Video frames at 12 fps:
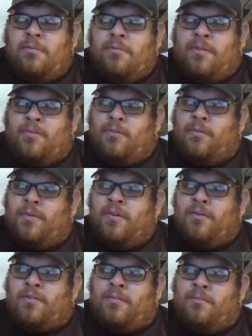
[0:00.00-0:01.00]
Because with a
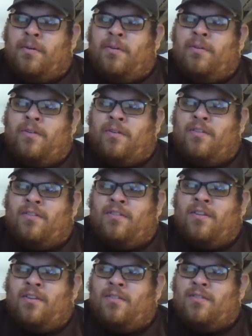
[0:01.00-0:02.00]
Windows computer, you can
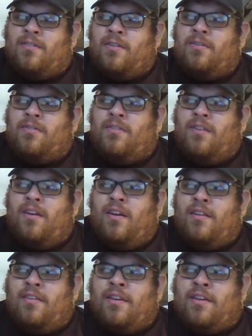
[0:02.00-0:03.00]
still
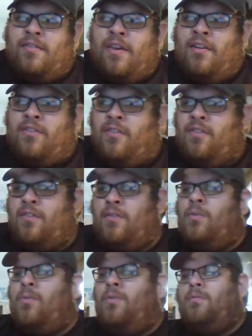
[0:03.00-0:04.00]
take advantage of the
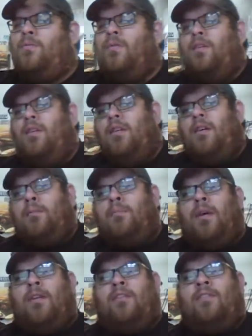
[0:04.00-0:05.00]
Google
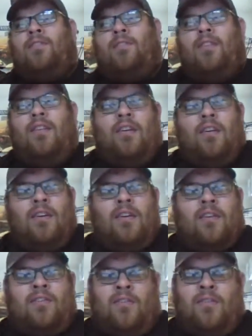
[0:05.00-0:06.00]
products,
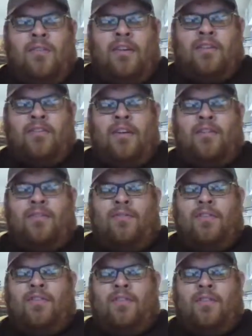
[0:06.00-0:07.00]
because you don't actually have to
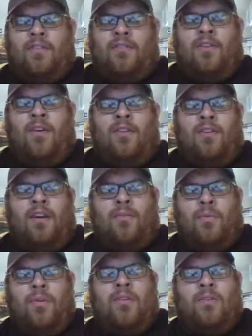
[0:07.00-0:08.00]
physically install it on
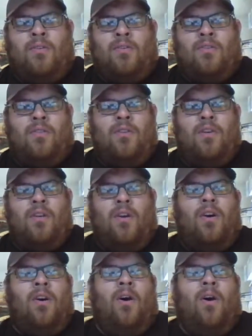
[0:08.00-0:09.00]
Windows.
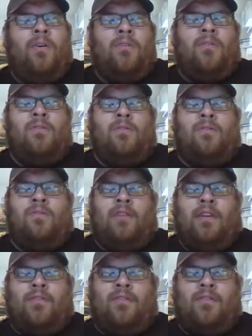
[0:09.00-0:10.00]
All you do is you just
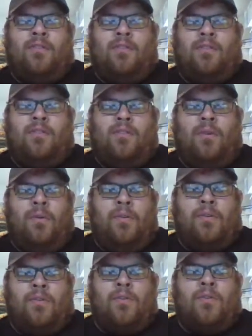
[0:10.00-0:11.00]
go to
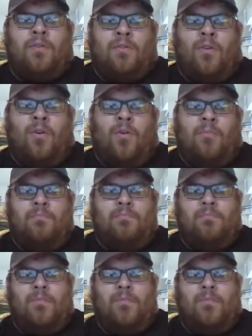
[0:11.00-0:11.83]
your Google Chrome